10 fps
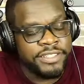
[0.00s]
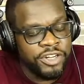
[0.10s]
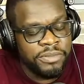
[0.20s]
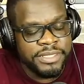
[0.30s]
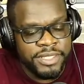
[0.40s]

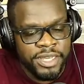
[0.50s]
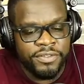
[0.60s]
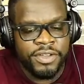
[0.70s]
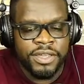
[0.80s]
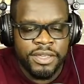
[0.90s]
myself
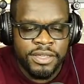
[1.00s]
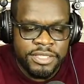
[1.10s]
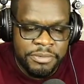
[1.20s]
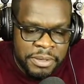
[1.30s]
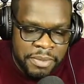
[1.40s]
to
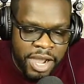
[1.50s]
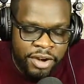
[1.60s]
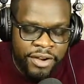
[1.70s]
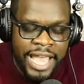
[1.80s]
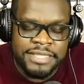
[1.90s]
be a moderate.
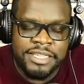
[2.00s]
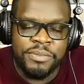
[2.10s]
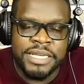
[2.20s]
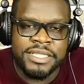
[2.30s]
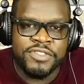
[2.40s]
I consider
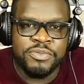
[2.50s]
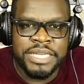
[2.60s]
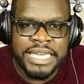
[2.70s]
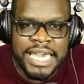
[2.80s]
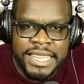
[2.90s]
myself to be
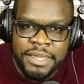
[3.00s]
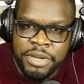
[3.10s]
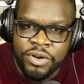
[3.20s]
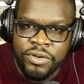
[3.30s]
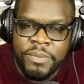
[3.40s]
in the
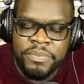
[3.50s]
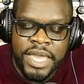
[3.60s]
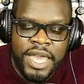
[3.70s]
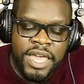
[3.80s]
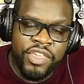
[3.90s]
middle.
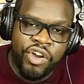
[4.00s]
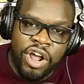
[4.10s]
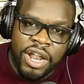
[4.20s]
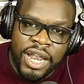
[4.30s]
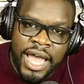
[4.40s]
There are a
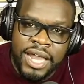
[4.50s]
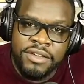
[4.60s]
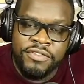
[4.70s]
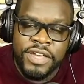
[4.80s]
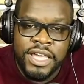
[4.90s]
lot
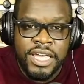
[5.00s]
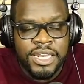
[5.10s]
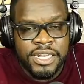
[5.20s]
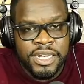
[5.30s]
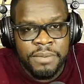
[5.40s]
of
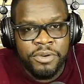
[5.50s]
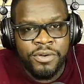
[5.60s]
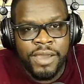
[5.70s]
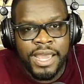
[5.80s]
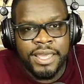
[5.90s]

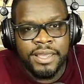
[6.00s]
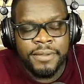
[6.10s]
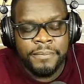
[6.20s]
Democratic